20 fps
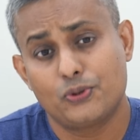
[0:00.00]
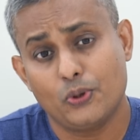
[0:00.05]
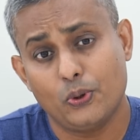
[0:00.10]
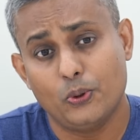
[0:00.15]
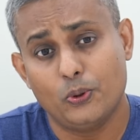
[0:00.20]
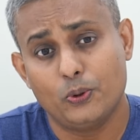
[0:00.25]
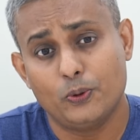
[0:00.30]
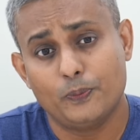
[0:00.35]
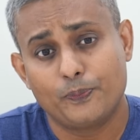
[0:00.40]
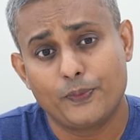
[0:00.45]

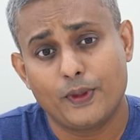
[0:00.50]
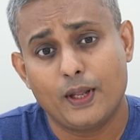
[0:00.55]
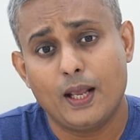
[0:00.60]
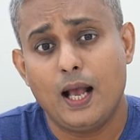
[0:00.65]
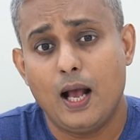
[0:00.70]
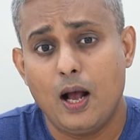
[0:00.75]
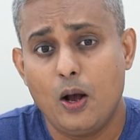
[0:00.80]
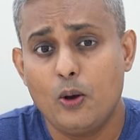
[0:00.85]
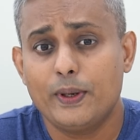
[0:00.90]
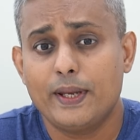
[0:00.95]
So,
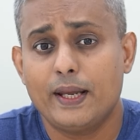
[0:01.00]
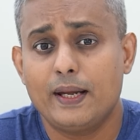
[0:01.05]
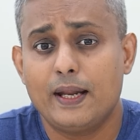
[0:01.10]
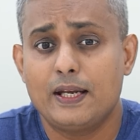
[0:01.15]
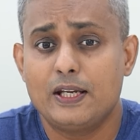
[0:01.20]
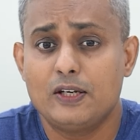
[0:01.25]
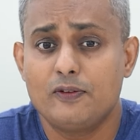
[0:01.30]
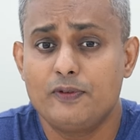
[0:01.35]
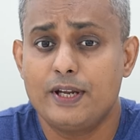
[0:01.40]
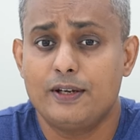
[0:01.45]
how can
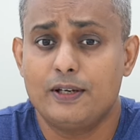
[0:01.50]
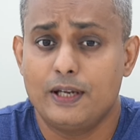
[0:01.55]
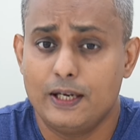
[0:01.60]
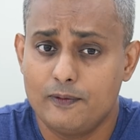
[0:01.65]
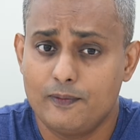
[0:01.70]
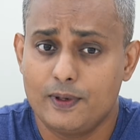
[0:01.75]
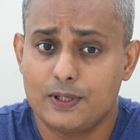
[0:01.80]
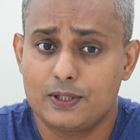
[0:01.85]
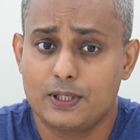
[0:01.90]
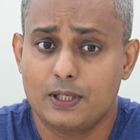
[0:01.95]
an Indian
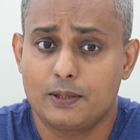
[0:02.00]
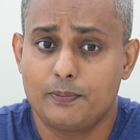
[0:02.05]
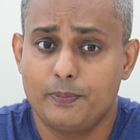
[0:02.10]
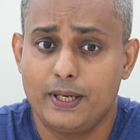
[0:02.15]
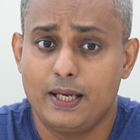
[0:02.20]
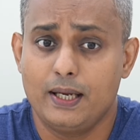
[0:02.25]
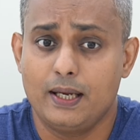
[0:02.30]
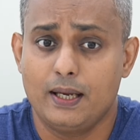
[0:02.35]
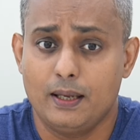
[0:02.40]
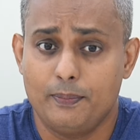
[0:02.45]
investor
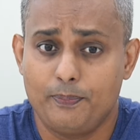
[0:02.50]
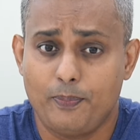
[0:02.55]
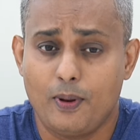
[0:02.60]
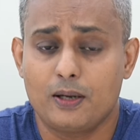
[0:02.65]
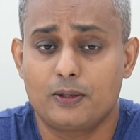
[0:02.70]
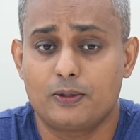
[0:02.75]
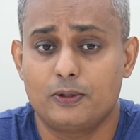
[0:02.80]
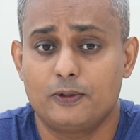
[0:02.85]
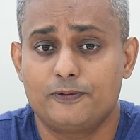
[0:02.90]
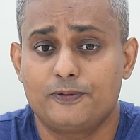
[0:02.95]
be a
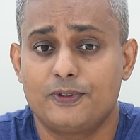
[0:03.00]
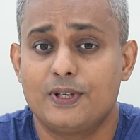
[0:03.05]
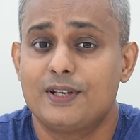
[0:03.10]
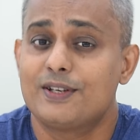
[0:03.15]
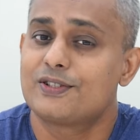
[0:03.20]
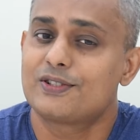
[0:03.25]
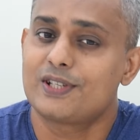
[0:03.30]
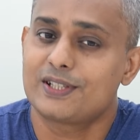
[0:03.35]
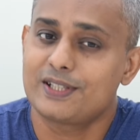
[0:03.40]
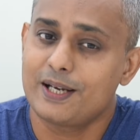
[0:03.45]
part of
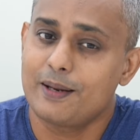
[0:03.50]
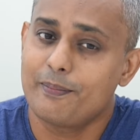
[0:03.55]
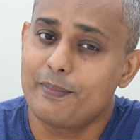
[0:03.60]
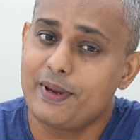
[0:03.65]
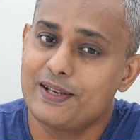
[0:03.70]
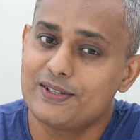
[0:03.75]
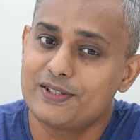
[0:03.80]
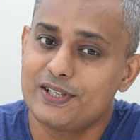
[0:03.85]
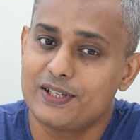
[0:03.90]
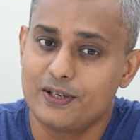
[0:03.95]
such an
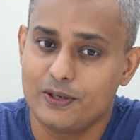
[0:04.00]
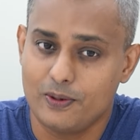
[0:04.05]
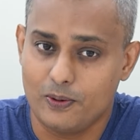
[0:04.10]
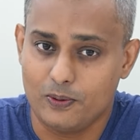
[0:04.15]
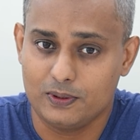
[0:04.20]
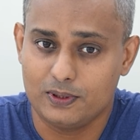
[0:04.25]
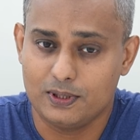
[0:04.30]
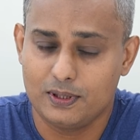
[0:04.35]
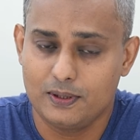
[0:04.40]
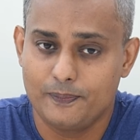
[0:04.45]
amazing
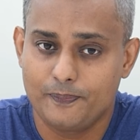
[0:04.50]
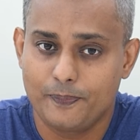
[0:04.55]
growth?